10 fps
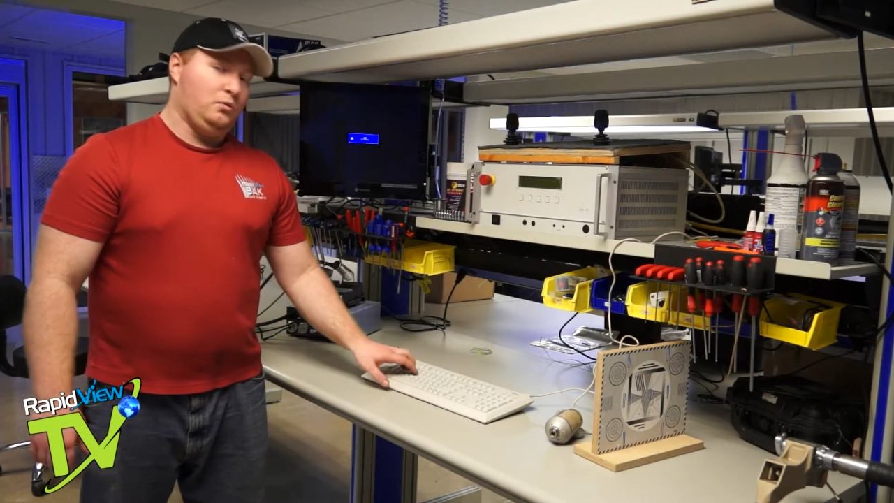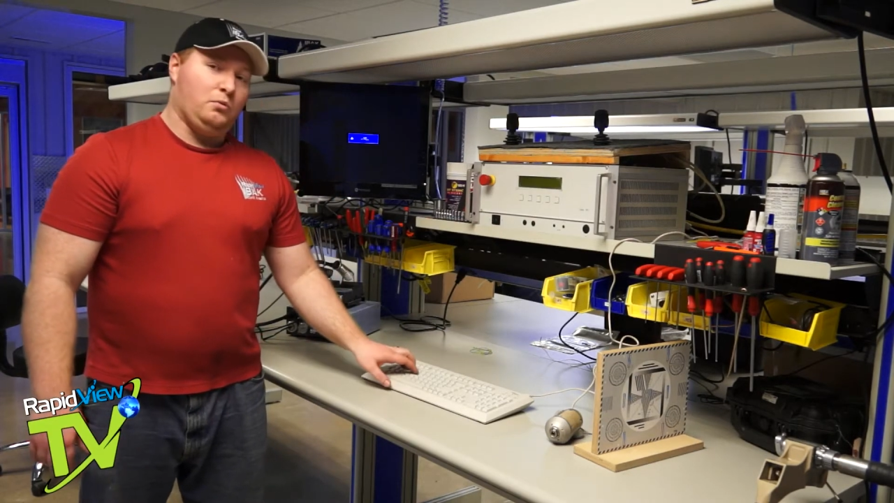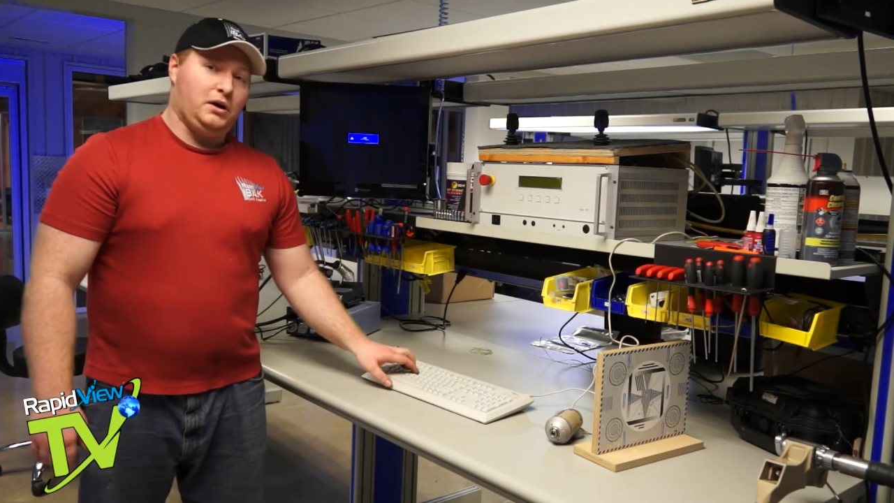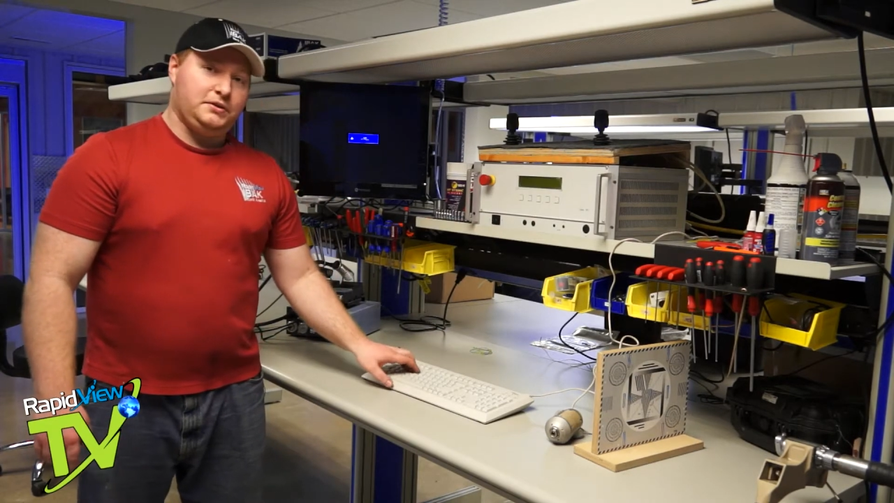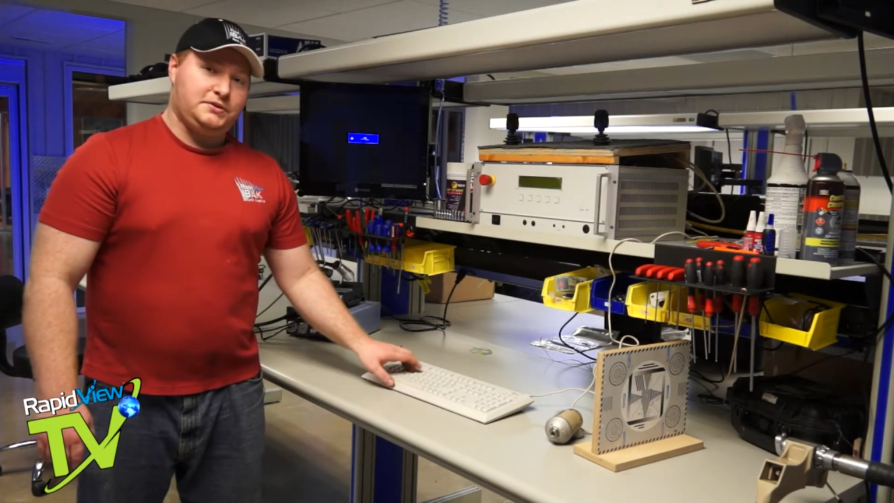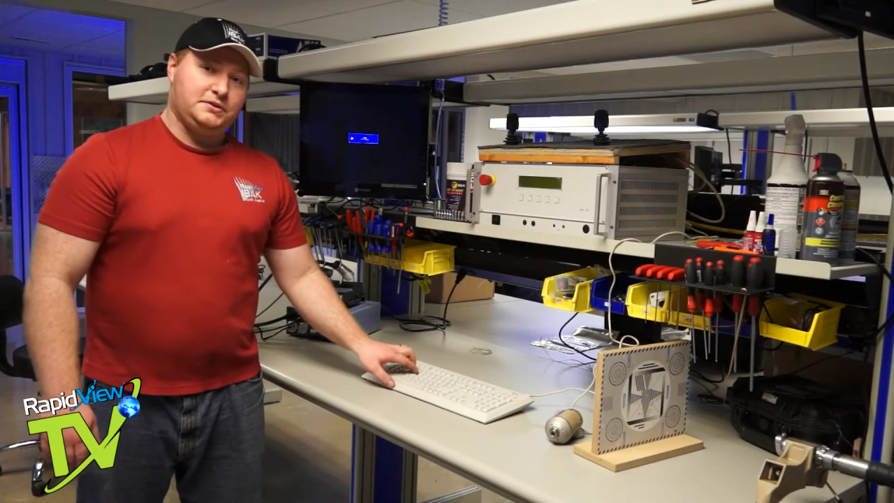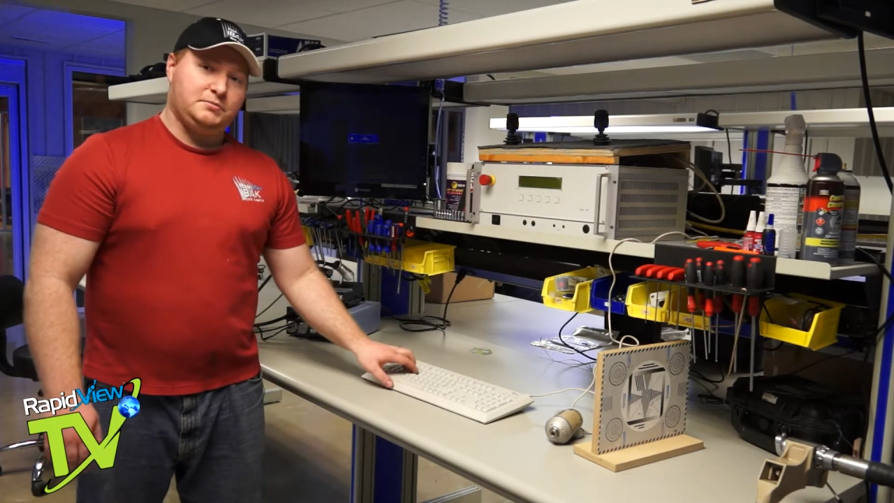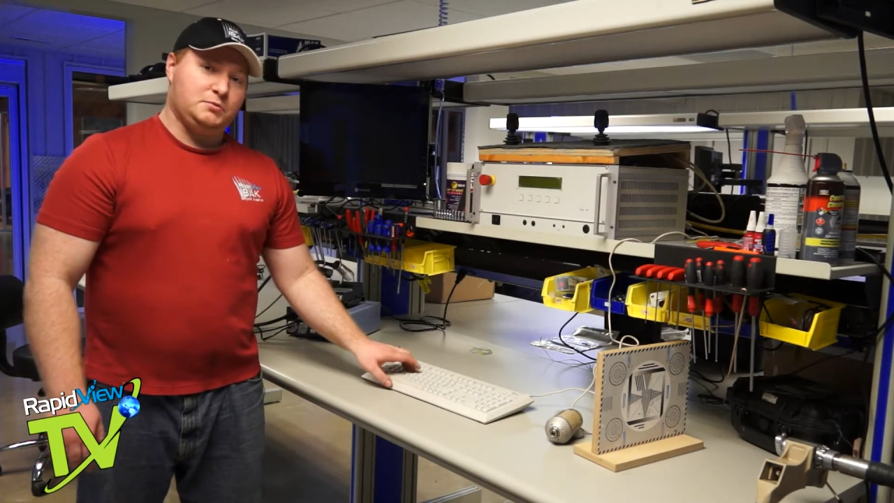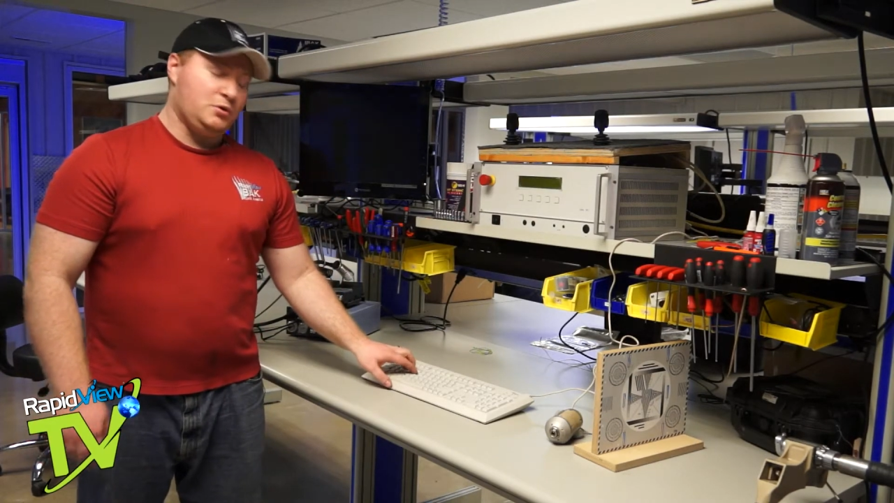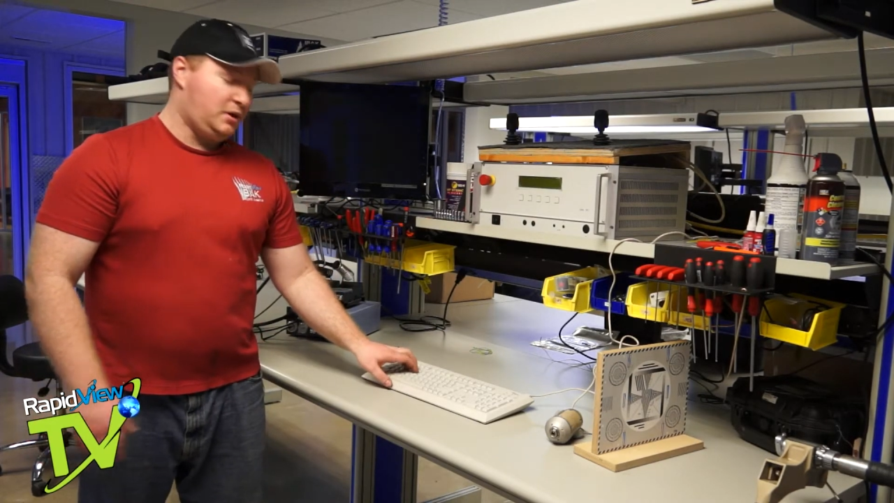While the
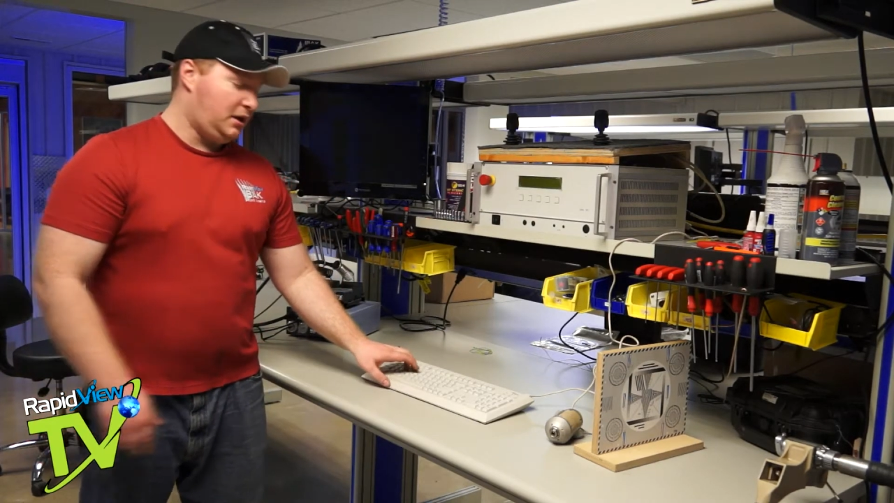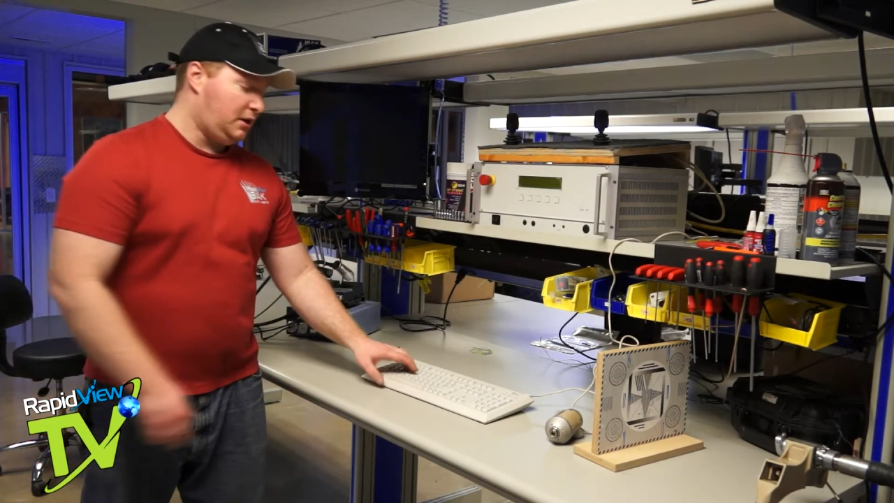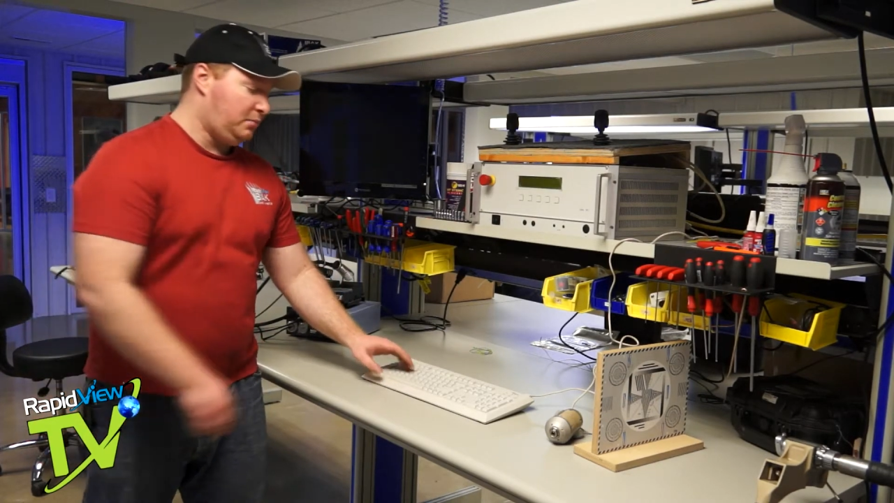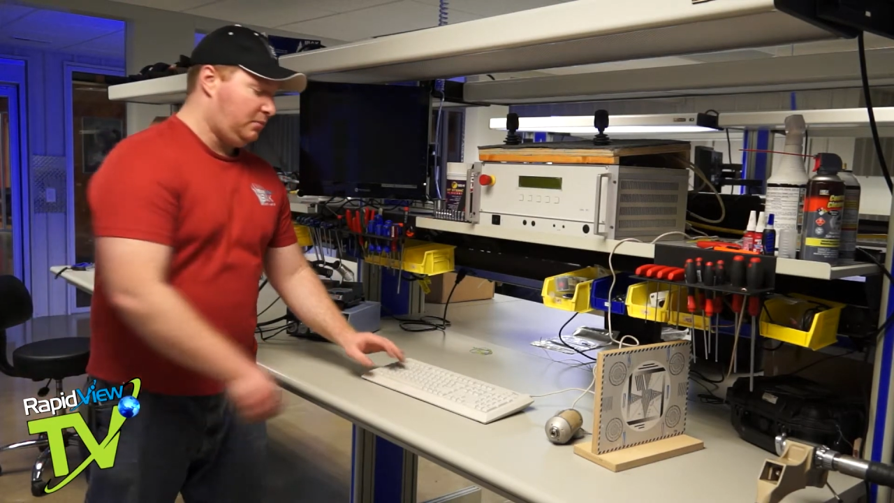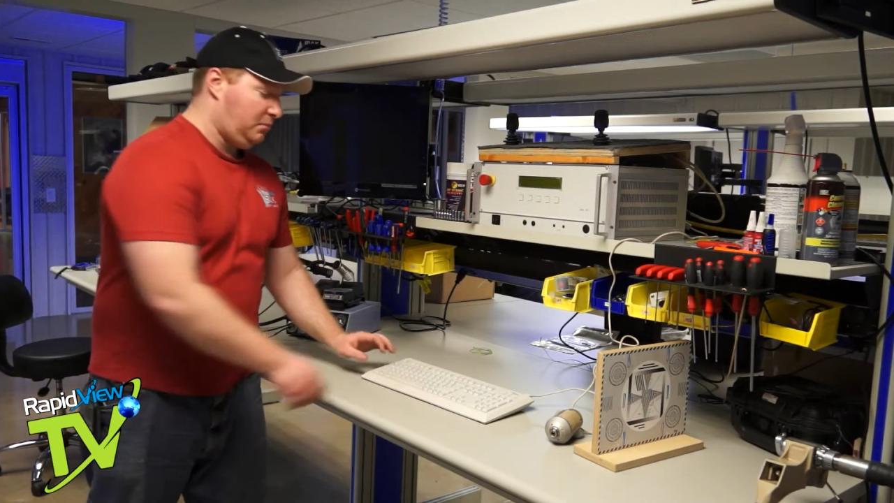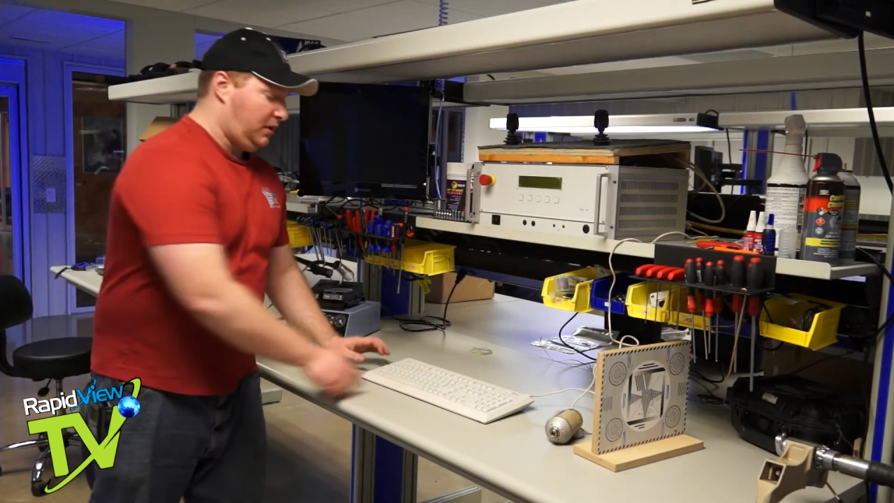system's booting up,